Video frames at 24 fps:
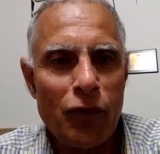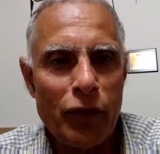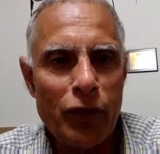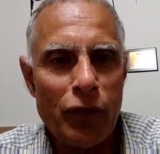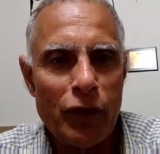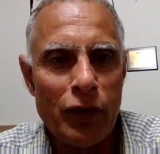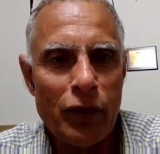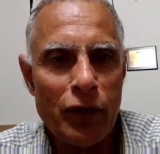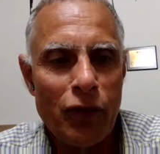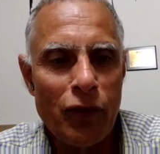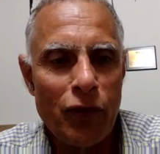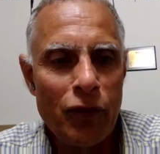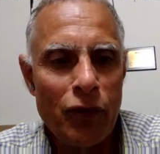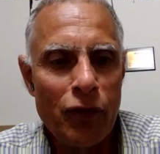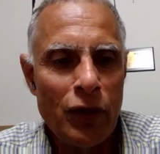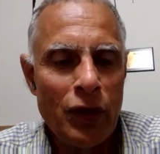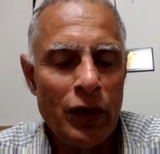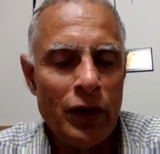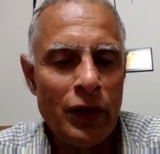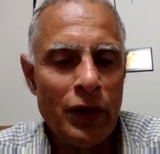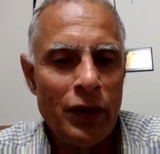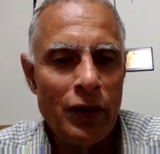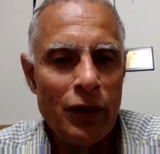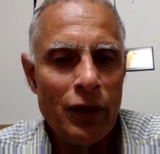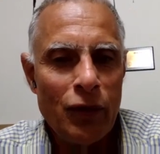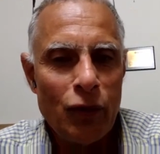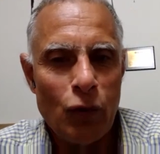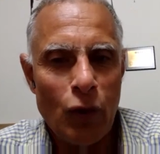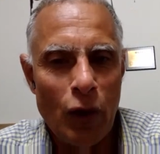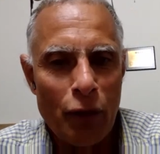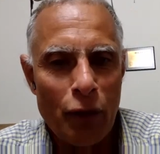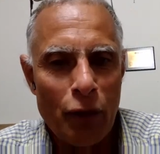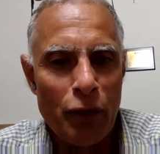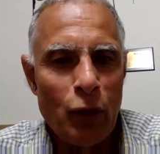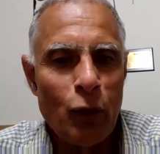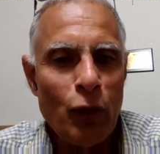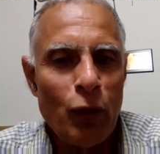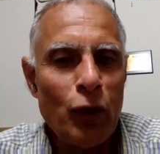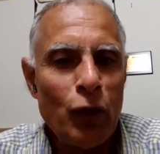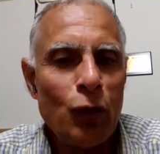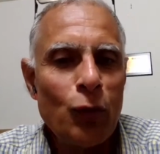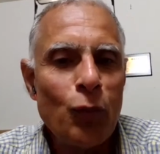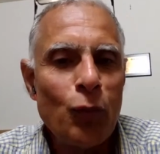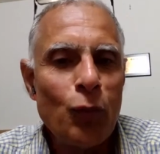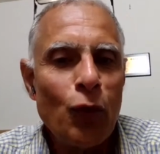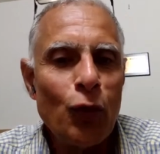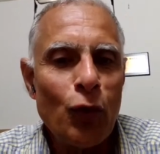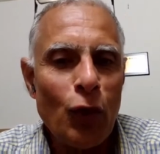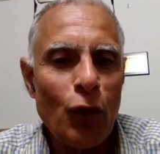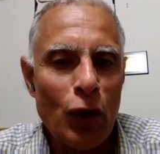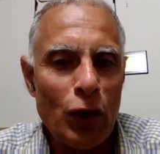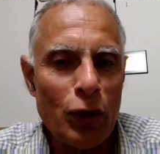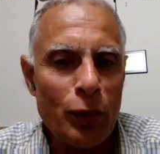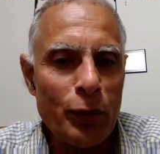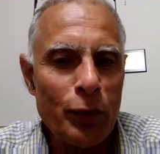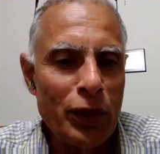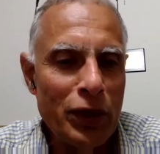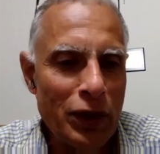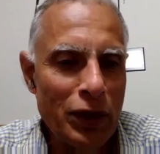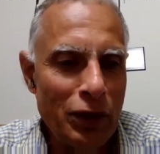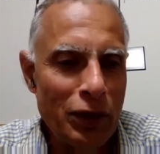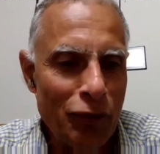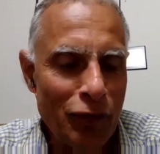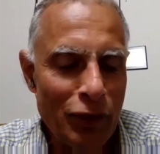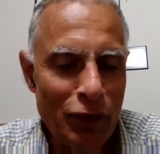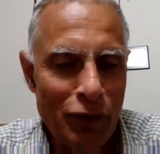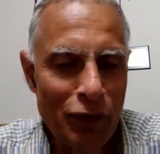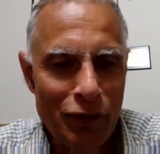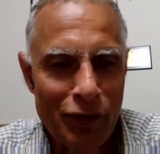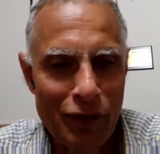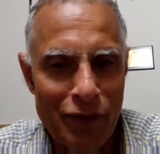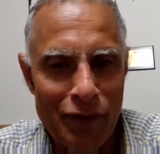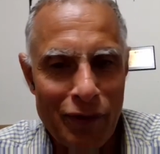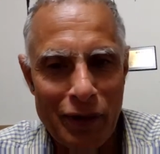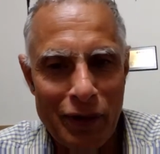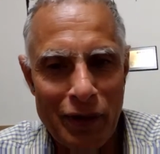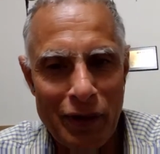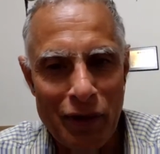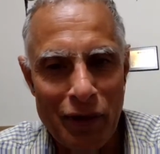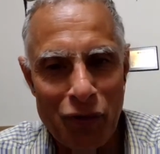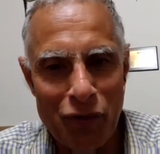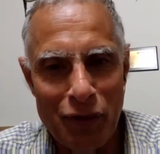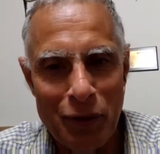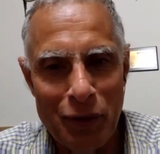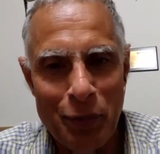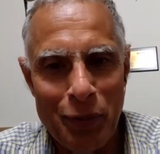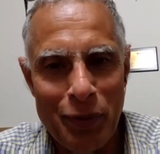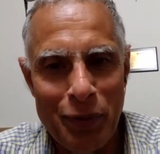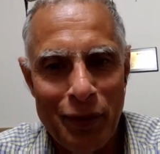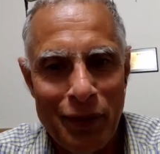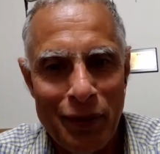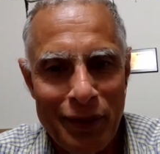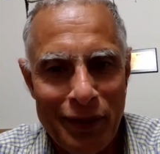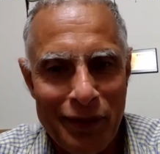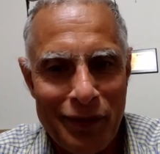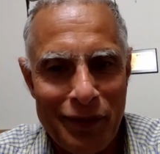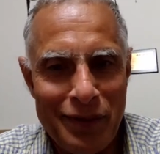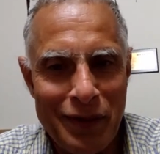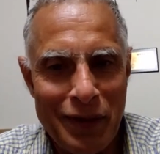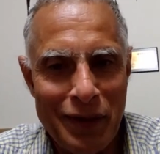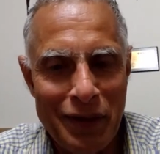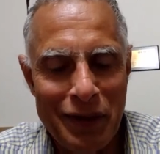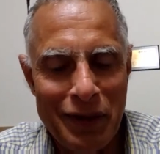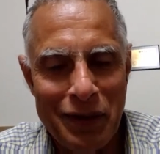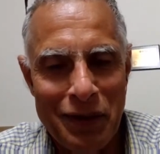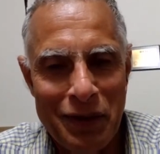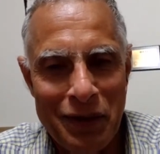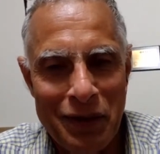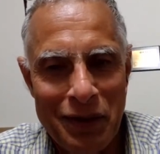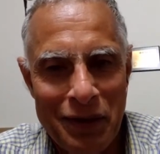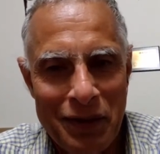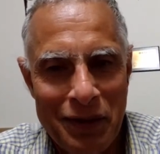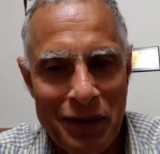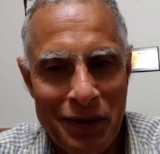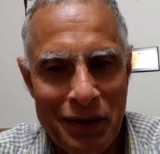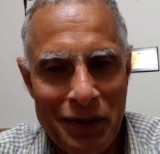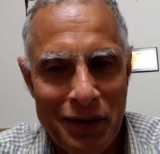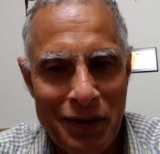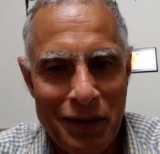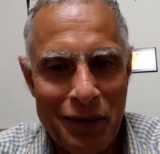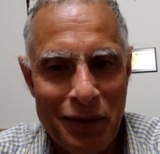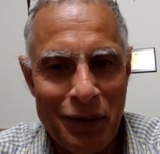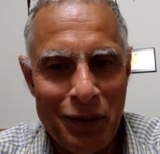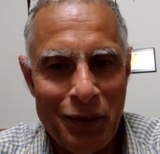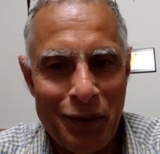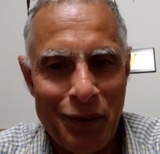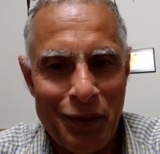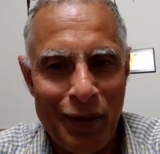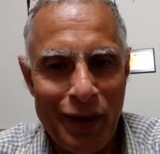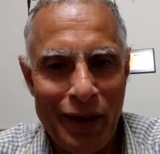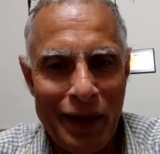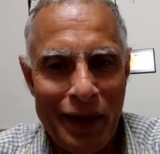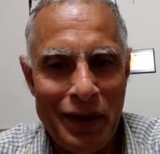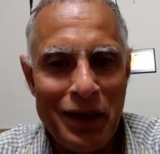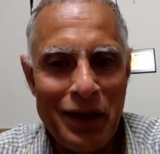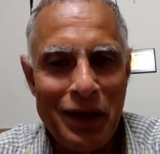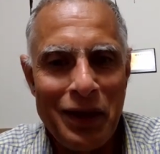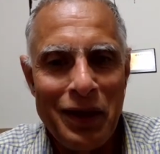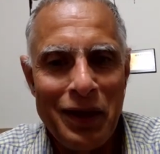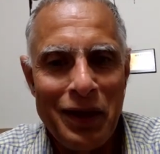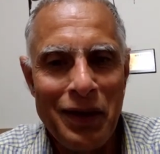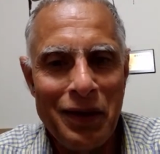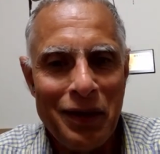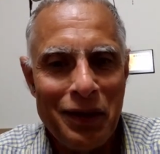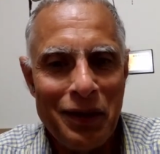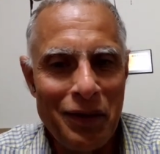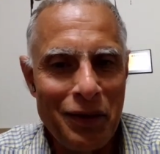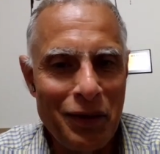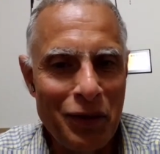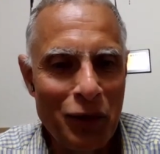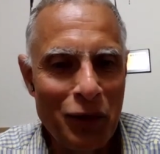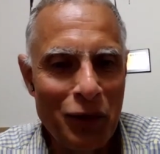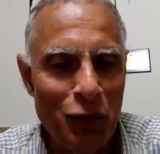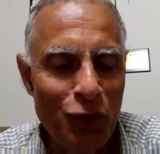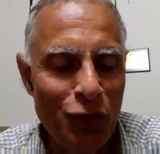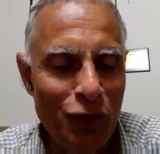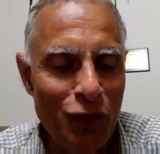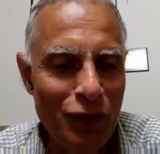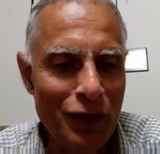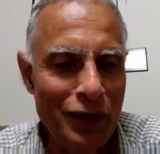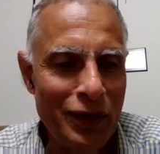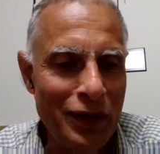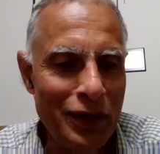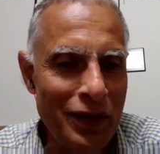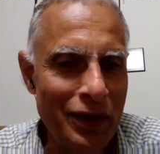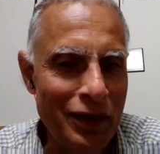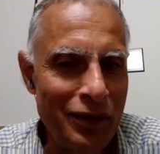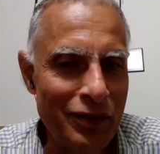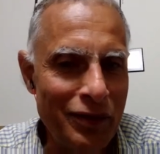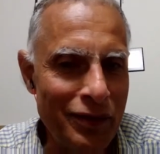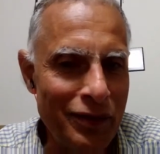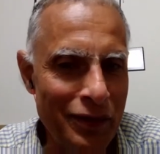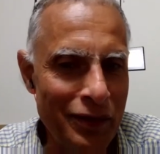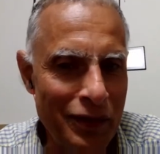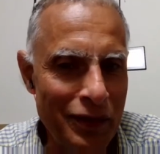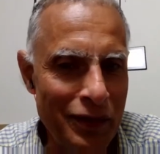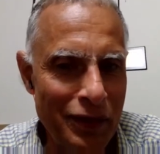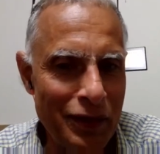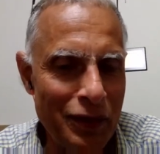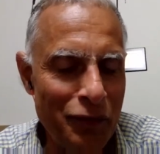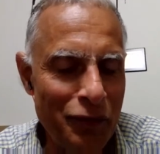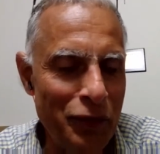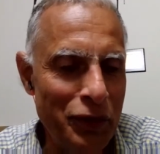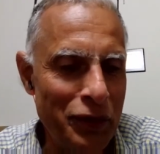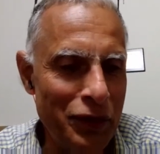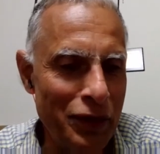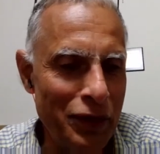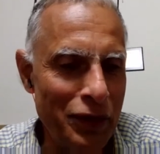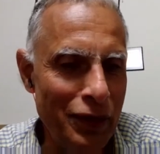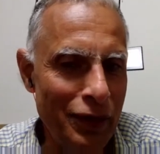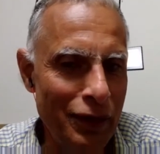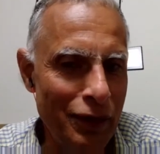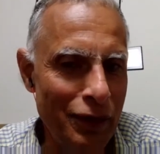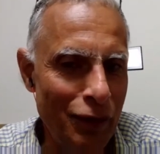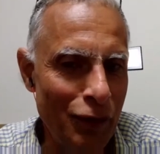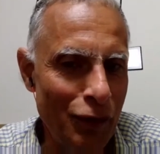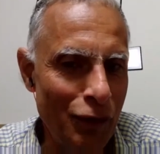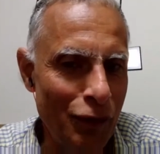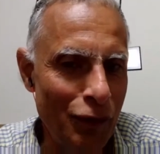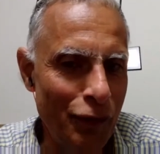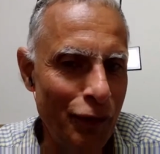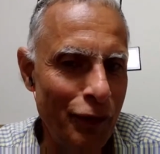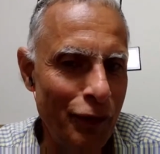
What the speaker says: first. So are we going to move to automation first as the next step? Is that likely? Do you see that as another vision of